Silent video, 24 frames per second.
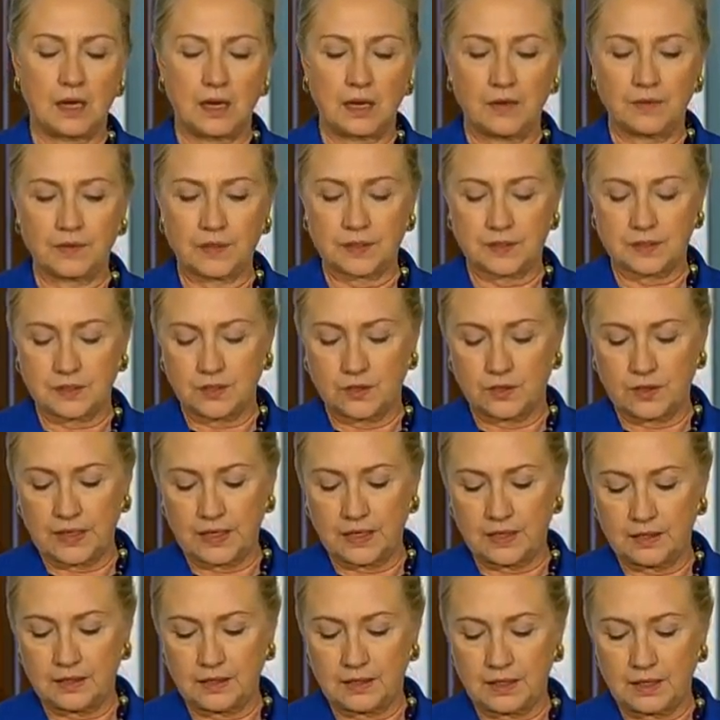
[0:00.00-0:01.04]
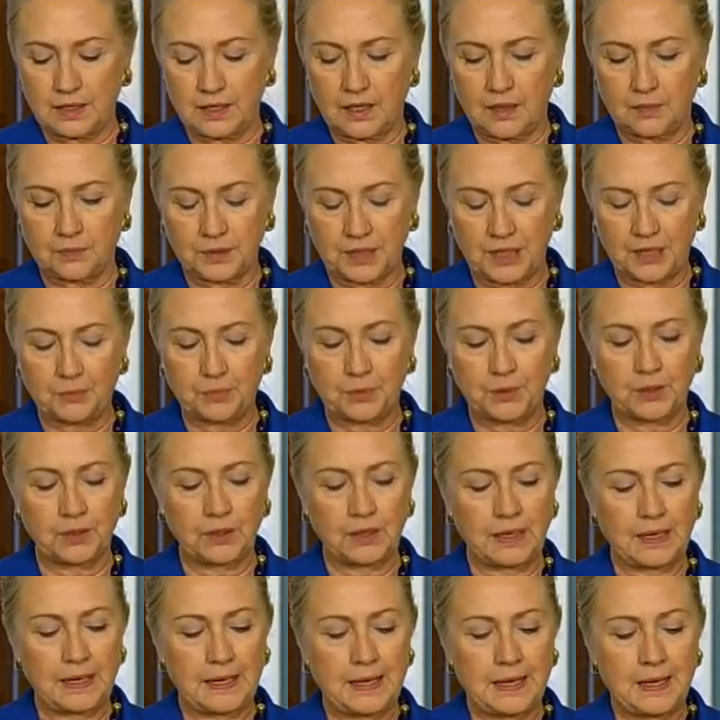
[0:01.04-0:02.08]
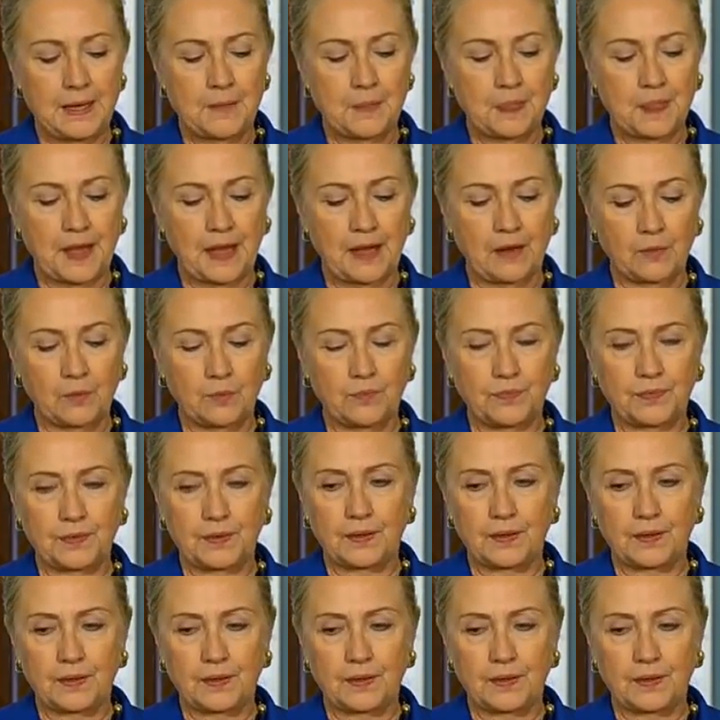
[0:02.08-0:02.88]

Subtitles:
of the Syrian people. Now,